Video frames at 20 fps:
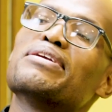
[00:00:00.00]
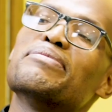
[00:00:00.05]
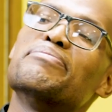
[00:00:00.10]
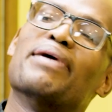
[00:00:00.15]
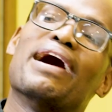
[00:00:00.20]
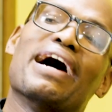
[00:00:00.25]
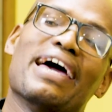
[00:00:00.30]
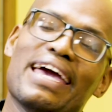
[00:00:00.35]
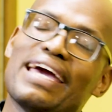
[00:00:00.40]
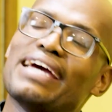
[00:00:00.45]

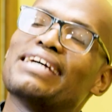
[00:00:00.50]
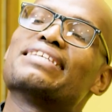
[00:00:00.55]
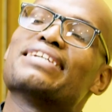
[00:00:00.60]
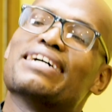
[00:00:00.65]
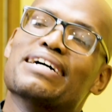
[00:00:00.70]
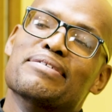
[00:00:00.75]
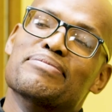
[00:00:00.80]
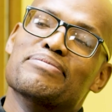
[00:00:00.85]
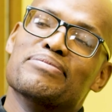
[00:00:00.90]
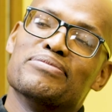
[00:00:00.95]
buy
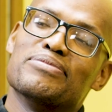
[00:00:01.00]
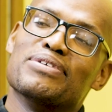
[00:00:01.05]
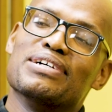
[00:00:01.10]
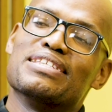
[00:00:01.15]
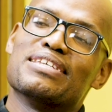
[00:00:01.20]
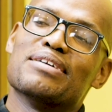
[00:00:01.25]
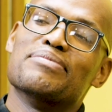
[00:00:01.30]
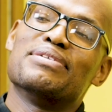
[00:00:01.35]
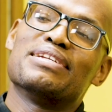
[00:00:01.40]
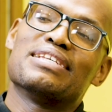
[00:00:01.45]
airtime when
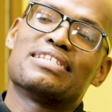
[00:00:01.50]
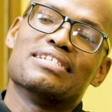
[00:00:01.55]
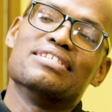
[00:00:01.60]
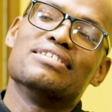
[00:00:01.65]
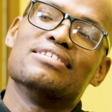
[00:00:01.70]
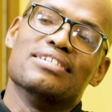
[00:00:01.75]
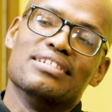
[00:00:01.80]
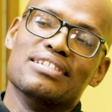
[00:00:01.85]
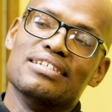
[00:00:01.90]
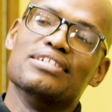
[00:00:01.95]
somebody
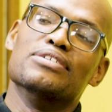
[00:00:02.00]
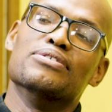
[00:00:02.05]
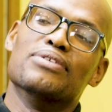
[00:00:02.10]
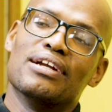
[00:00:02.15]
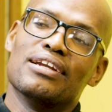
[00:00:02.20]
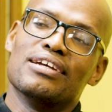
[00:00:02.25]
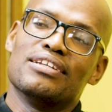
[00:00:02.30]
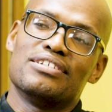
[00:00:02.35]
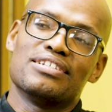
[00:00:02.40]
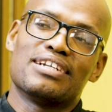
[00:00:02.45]
sends you an
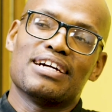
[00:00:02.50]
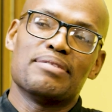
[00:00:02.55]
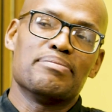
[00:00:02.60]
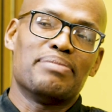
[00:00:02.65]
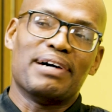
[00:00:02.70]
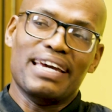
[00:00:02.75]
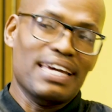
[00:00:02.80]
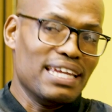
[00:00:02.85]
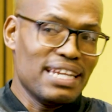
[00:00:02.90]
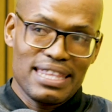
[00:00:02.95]
e-wallet. You can't
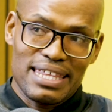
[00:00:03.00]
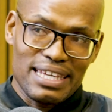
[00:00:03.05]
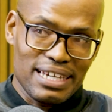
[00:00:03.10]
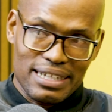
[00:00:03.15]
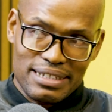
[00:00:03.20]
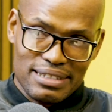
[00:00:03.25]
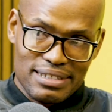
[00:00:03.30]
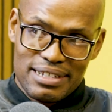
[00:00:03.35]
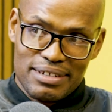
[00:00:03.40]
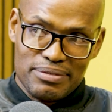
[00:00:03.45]
buy anything
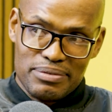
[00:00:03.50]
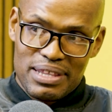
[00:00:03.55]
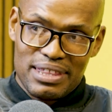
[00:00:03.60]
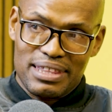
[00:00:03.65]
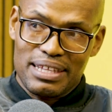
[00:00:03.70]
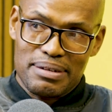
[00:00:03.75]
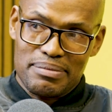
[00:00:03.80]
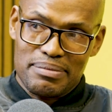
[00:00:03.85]
else with that